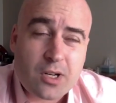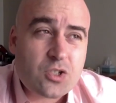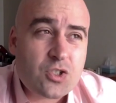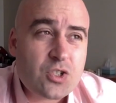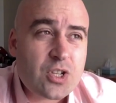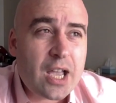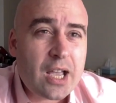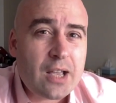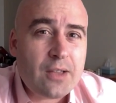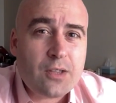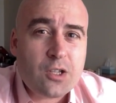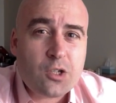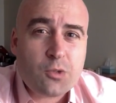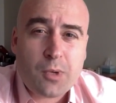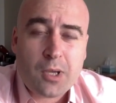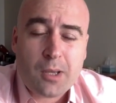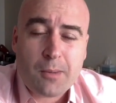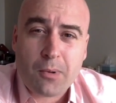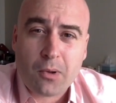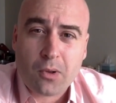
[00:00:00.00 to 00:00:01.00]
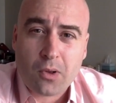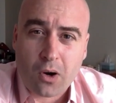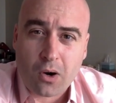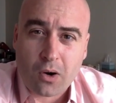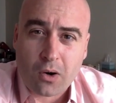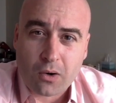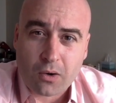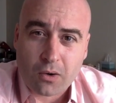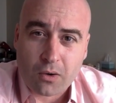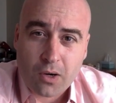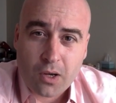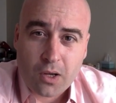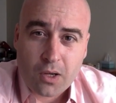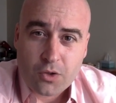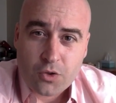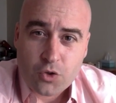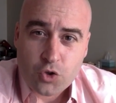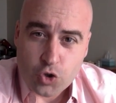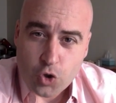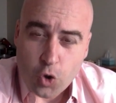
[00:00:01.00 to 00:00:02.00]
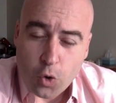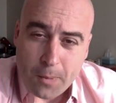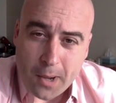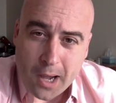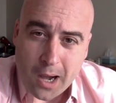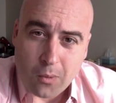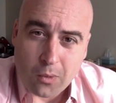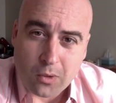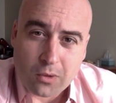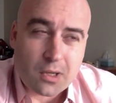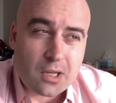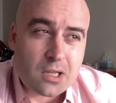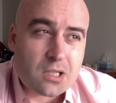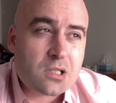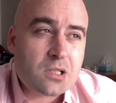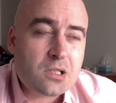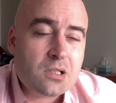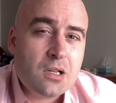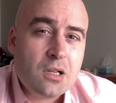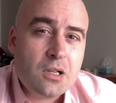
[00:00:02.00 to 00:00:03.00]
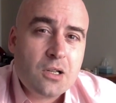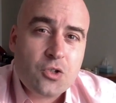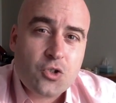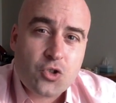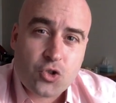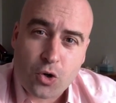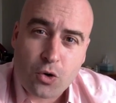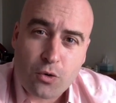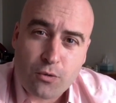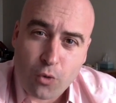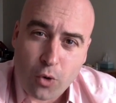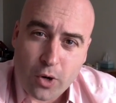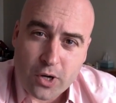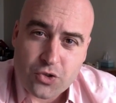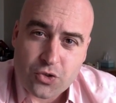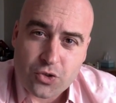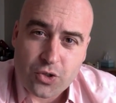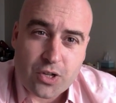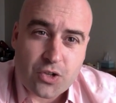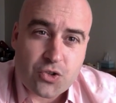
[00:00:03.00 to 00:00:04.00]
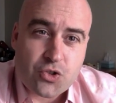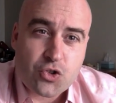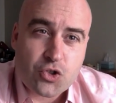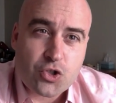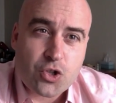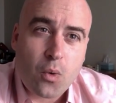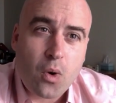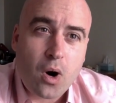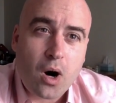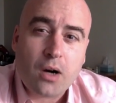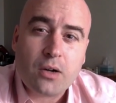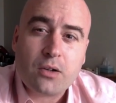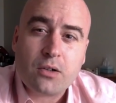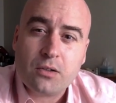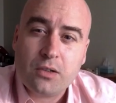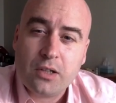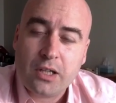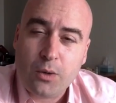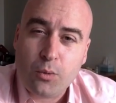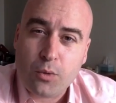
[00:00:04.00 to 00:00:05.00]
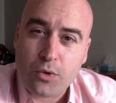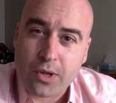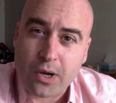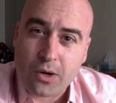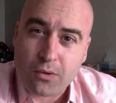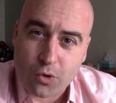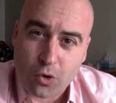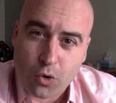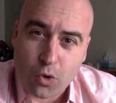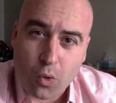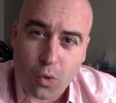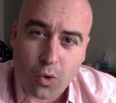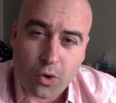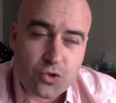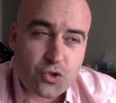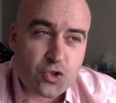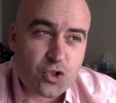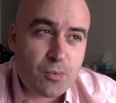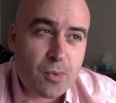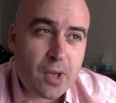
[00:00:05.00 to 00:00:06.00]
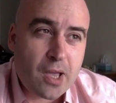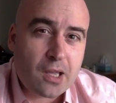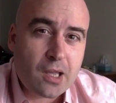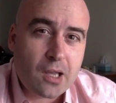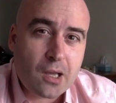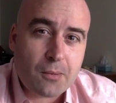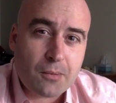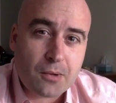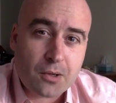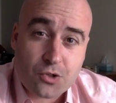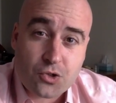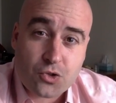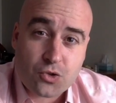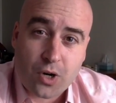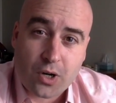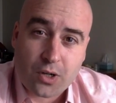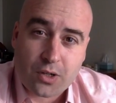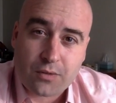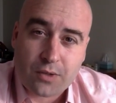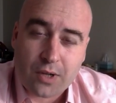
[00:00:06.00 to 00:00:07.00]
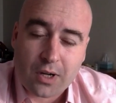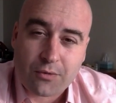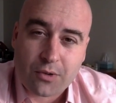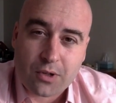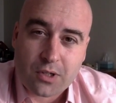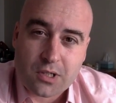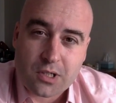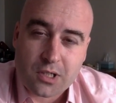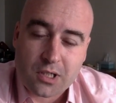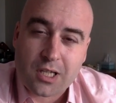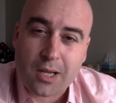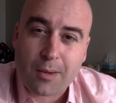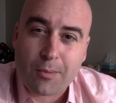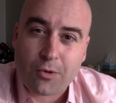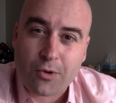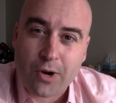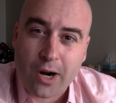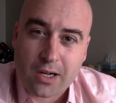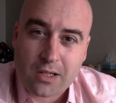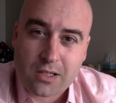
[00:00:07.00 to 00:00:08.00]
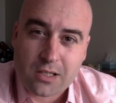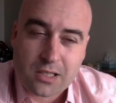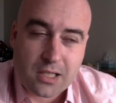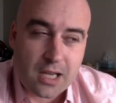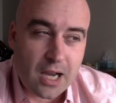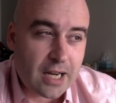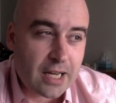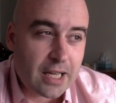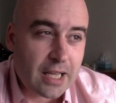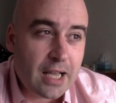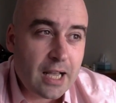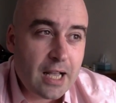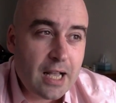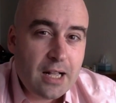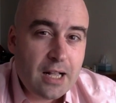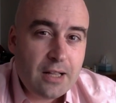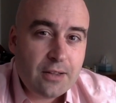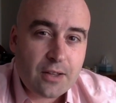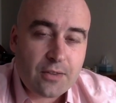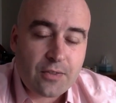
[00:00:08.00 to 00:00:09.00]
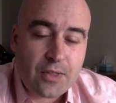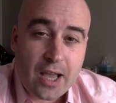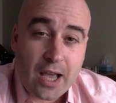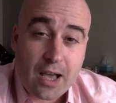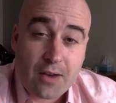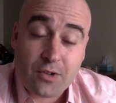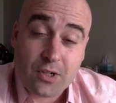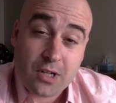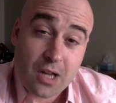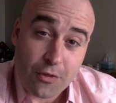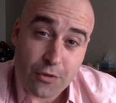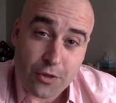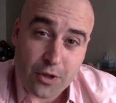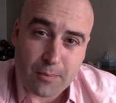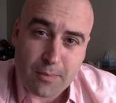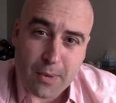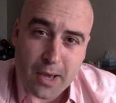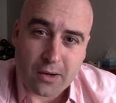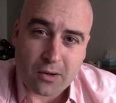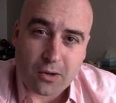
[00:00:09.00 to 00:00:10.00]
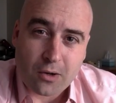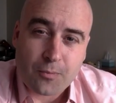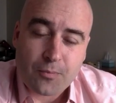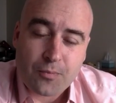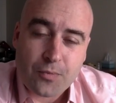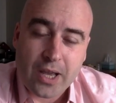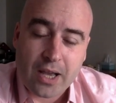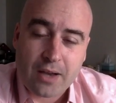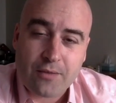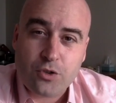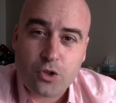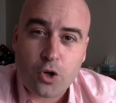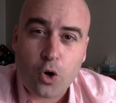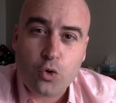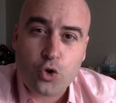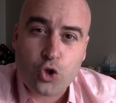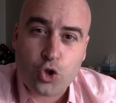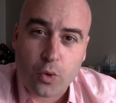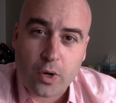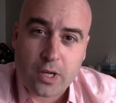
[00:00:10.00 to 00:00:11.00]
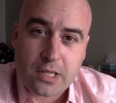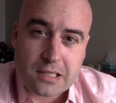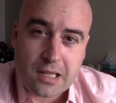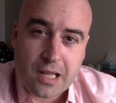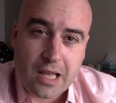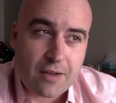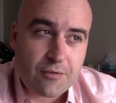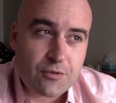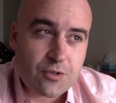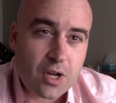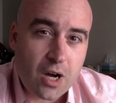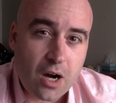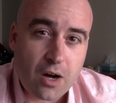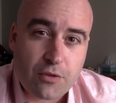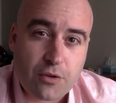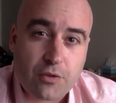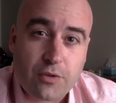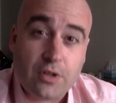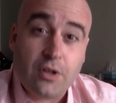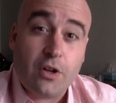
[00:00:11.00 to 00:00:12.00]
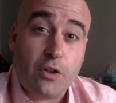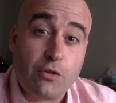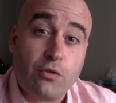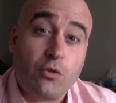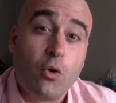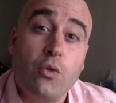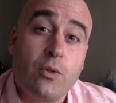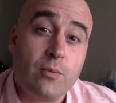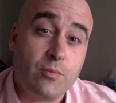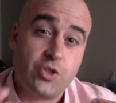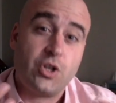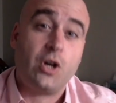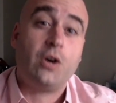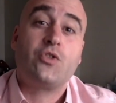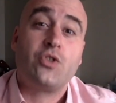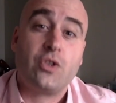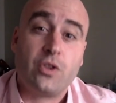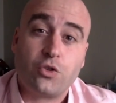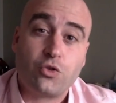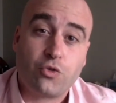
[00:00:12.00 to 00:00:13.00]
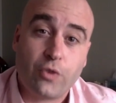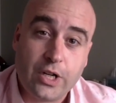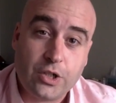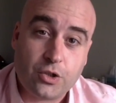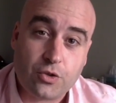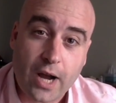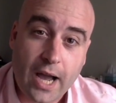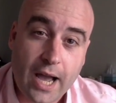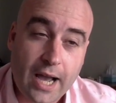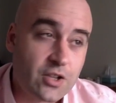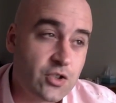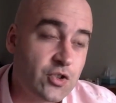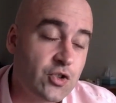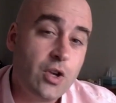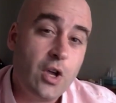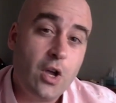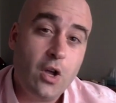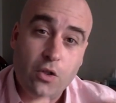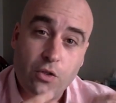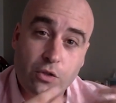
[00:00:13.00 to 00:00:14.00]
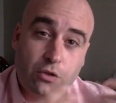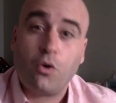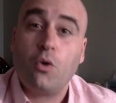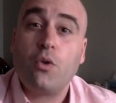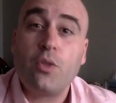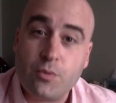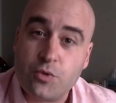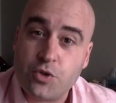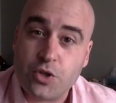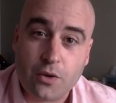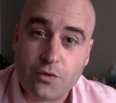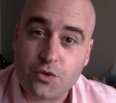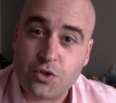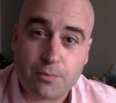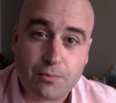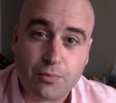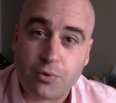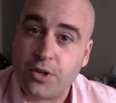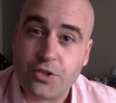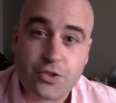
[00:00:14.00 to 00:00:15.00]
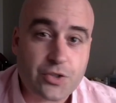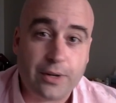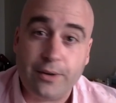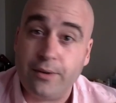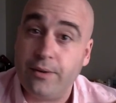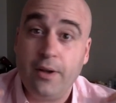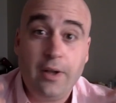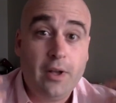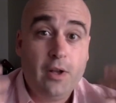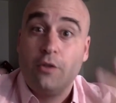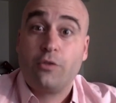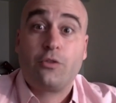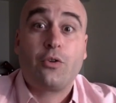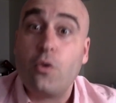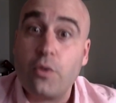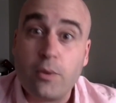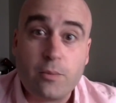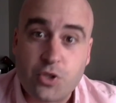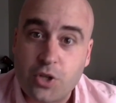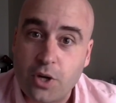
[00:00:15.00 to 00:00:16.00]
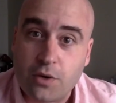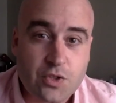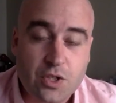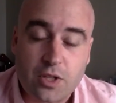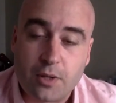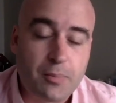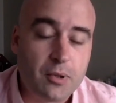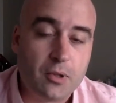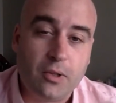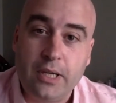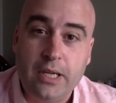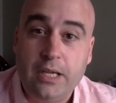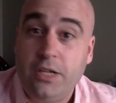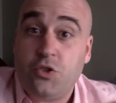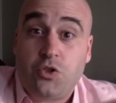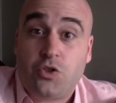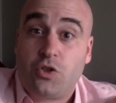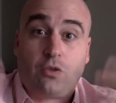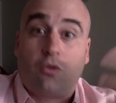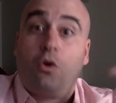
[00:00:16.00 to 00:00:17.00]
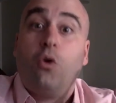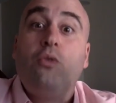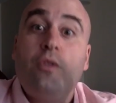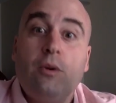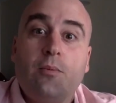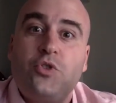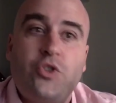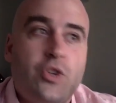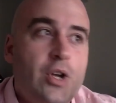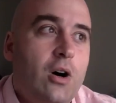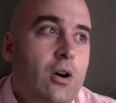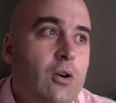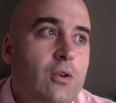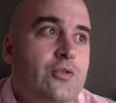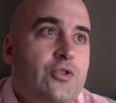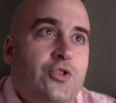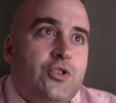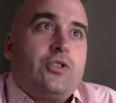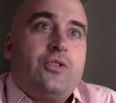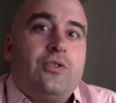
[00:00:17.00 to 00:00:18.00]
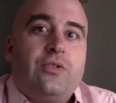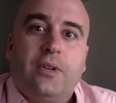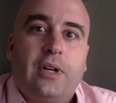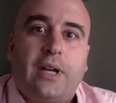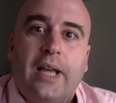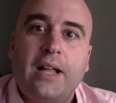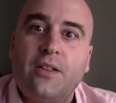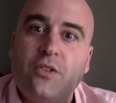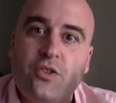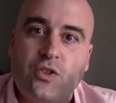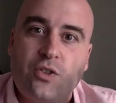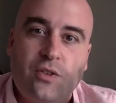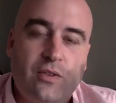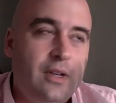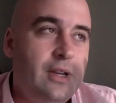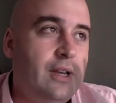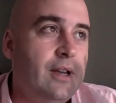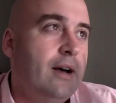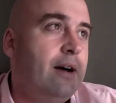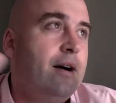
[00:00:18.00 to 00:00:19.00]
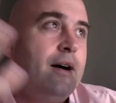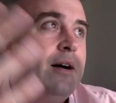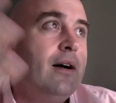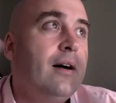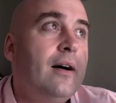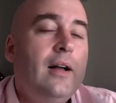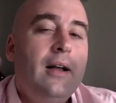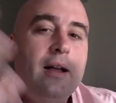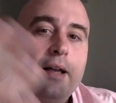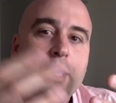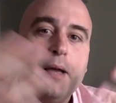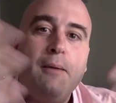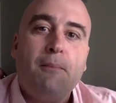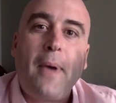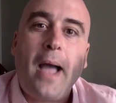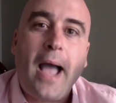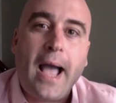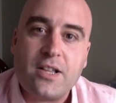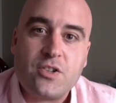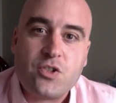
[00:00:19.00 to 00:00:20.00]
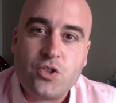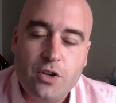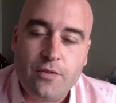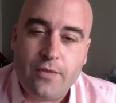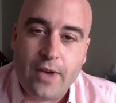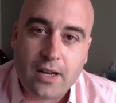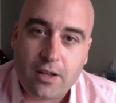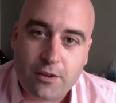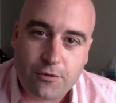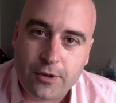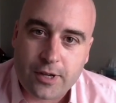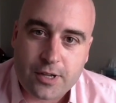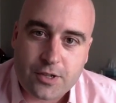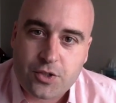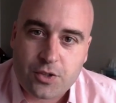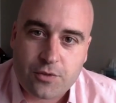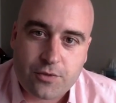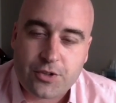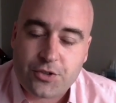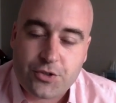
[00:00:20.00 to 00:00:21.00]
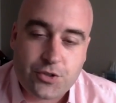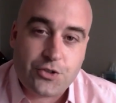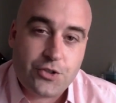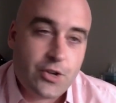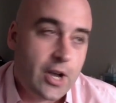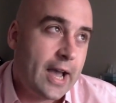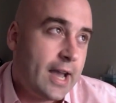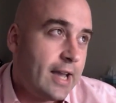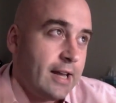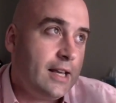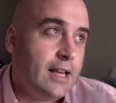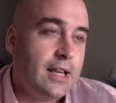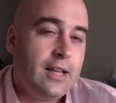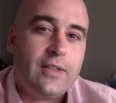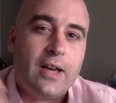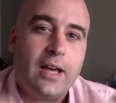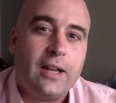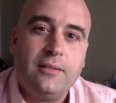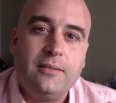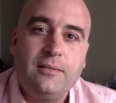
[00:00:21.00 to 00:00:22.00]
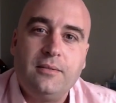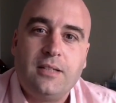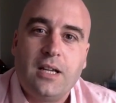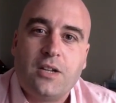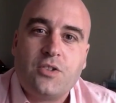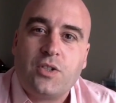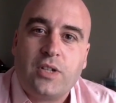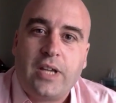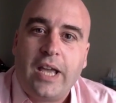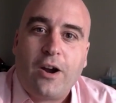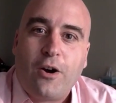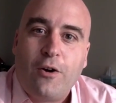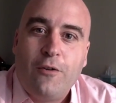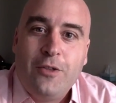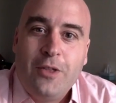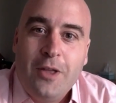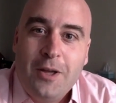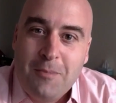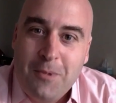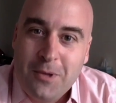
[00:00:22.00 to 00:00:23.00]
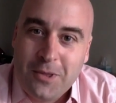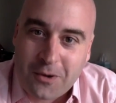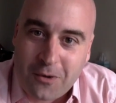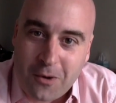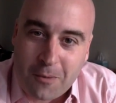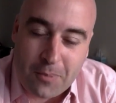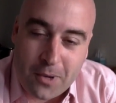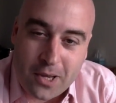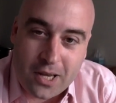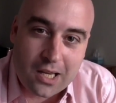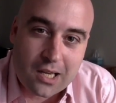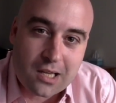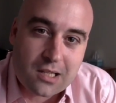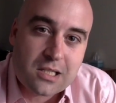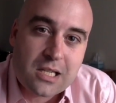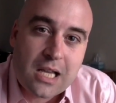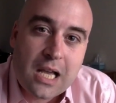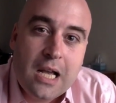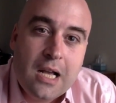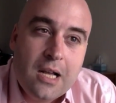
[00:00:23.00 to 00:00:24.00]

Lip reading: to say these people are so powerless, so voiceless, so utterly without recourse to making a constructive difference in a democratic society that they have nothing better. They have no choice left other than to throw themselves in the train tracks, throw themselves in prison, throw themselves at the police, throw themselves against the impassive edifice of this society that doesn't care for them, their opinions,